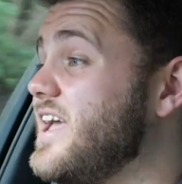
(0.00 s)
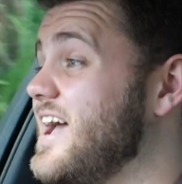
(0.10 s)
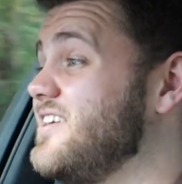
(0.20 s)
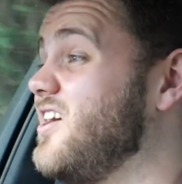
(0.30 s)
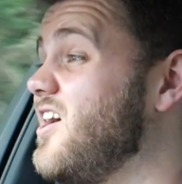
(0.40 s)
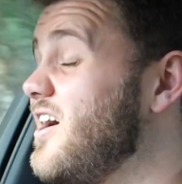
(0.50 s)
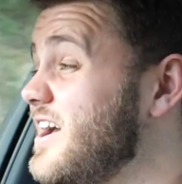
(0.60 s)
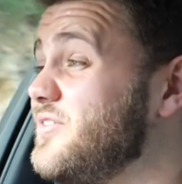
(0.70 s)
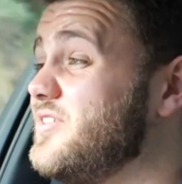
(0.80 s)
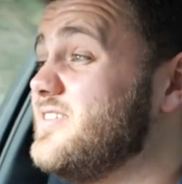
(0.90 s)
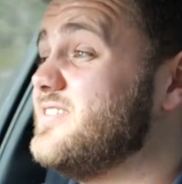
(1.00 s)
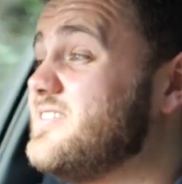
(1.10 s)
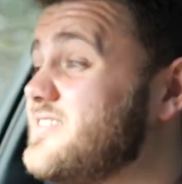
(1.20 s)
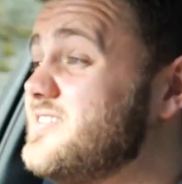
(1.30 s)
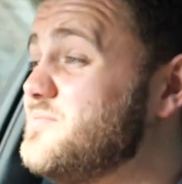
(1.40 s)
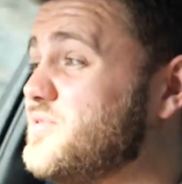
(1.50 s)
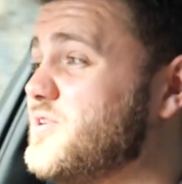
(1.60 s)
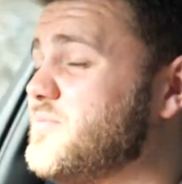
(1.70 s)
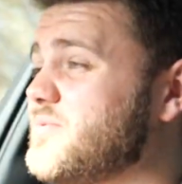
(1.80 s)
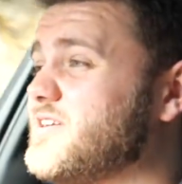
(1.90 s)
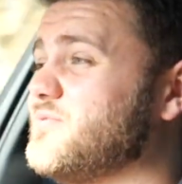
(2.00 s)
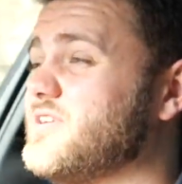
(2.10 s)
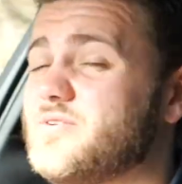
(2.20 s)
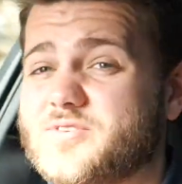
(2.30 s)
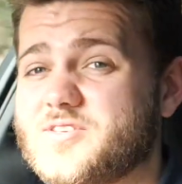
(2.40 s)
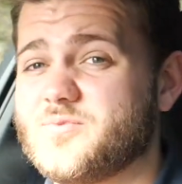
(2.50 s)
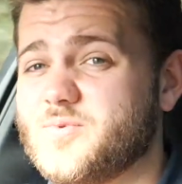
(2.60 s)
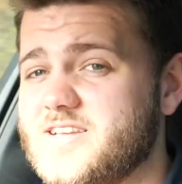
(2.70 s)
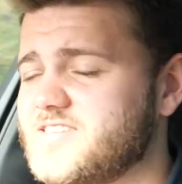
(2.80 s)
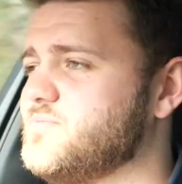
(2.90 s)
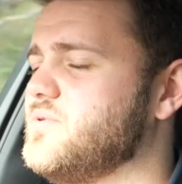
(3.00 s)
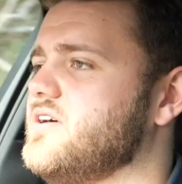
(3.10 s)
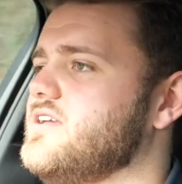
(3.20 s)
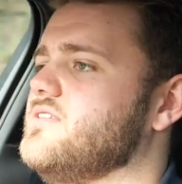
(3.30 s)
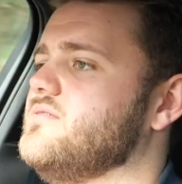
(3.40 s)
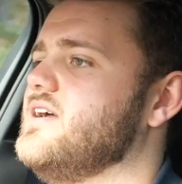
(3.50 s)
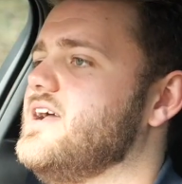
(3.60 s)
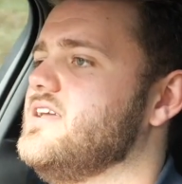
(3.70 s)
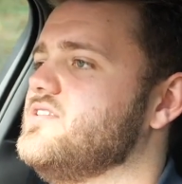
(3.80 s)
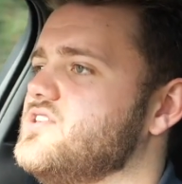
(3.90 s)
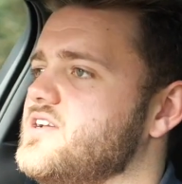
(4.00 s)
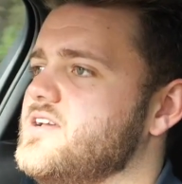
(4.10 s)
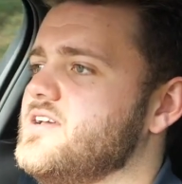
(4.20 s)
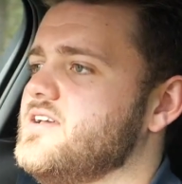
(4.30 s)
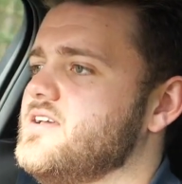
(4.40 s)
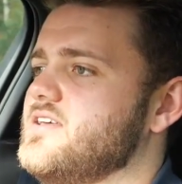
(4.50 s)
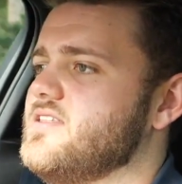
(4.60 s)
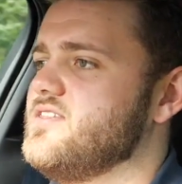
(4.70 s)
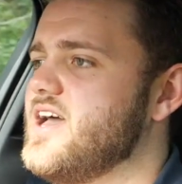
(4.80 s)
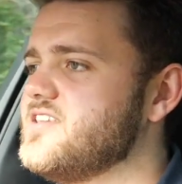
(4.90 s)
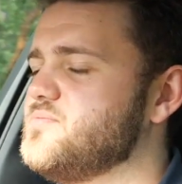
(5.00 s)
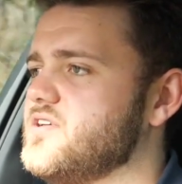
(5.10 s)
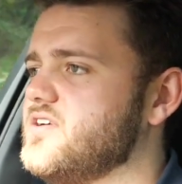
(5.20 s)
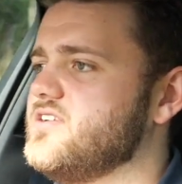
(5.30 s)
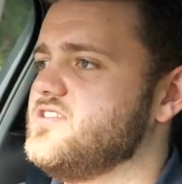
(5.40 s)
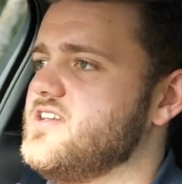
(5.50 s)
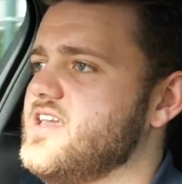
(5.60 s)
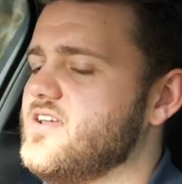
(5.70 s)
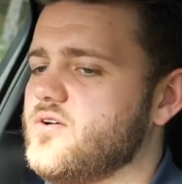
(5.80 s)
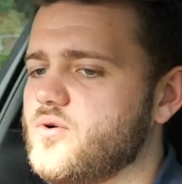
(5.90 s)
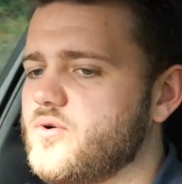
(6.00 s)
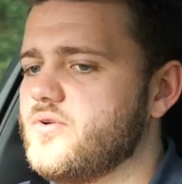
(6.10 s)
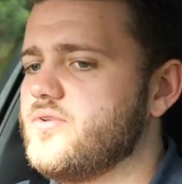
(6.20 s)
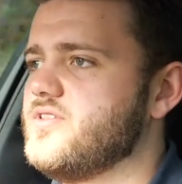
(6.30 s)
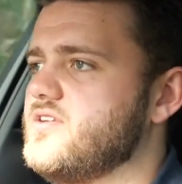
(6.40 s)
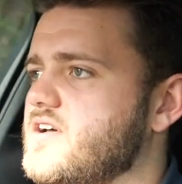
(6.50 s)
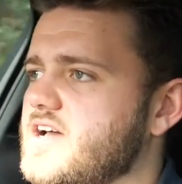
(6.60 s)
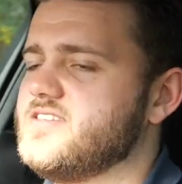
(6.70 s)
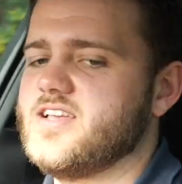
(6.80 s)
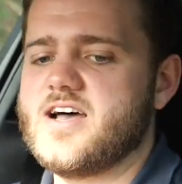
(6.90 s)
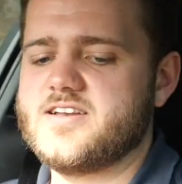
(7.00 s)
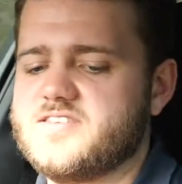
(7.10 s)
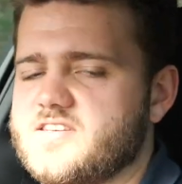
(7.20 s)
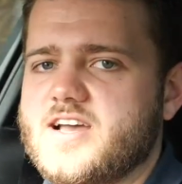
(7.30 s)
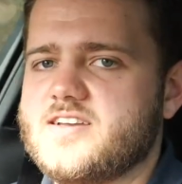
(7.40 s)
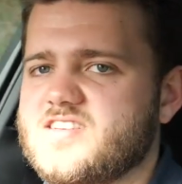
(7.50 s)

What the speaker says: And I think that this is probably a real sweet spot in the range. That's because you get all the nice R design